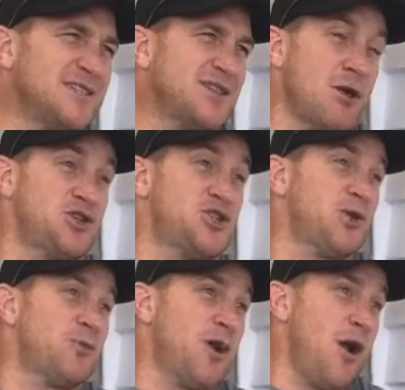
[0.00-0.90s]
it's like,
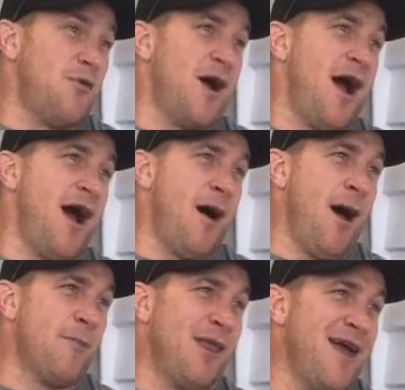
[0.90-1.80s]
shit, you know,
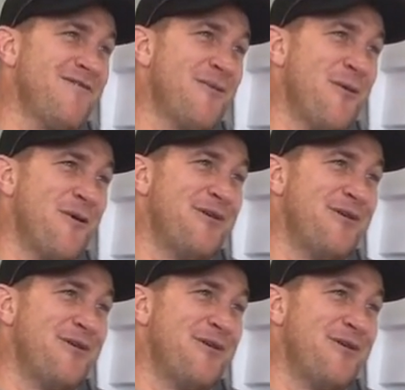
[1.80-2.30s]
unbelievable.